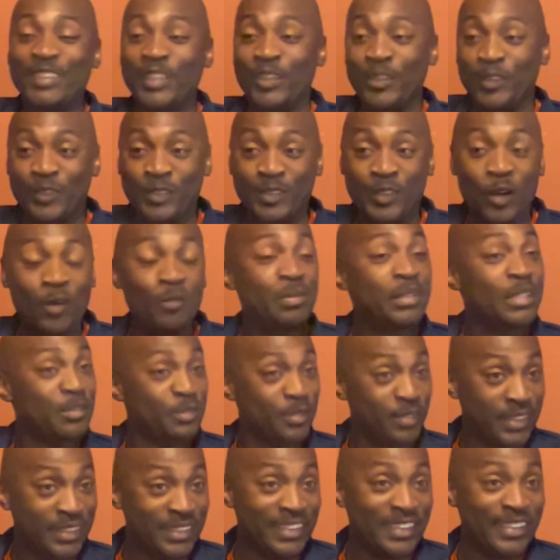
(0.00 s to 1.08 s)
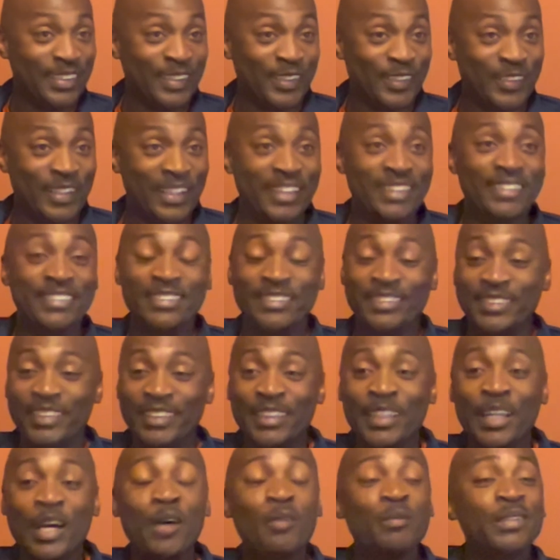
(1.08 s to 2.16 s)
So don't be offended, all right? Just
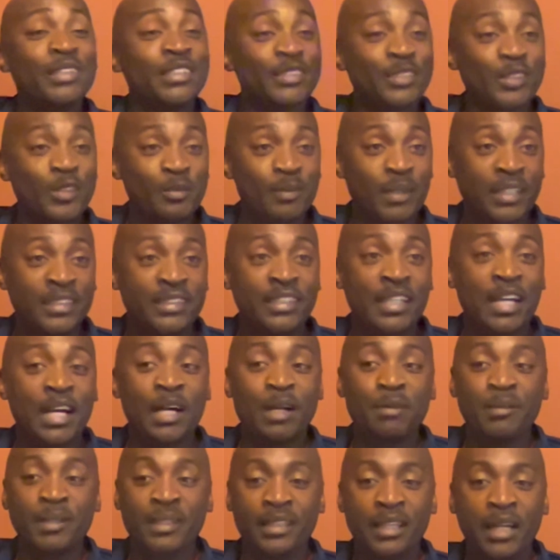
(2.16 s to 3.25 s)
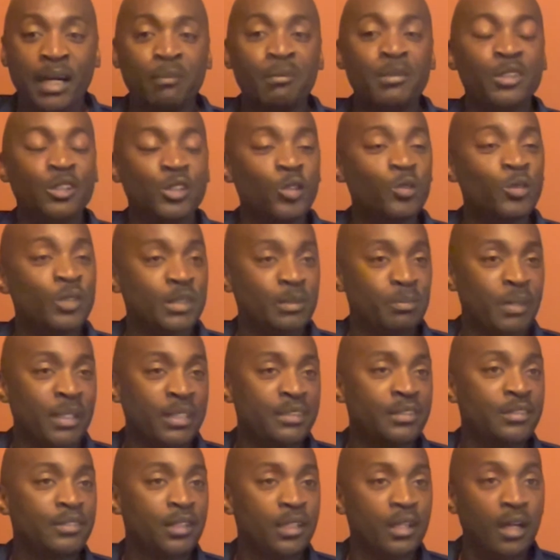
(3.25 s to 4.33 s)
allow me to do my job, and I'm gonna do what's
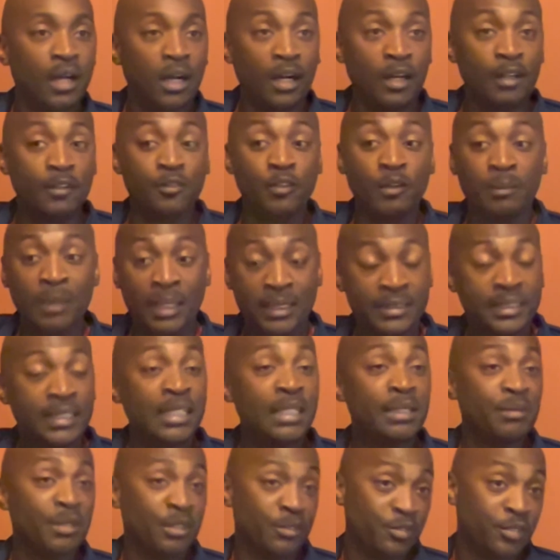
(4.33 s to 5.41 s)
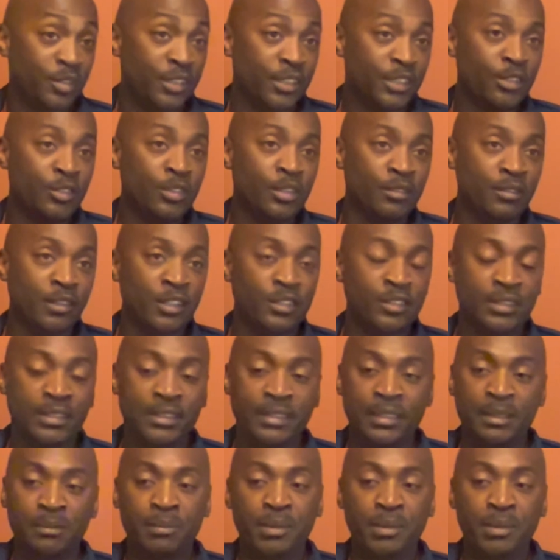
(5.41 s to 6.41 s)
best for my team and for the university.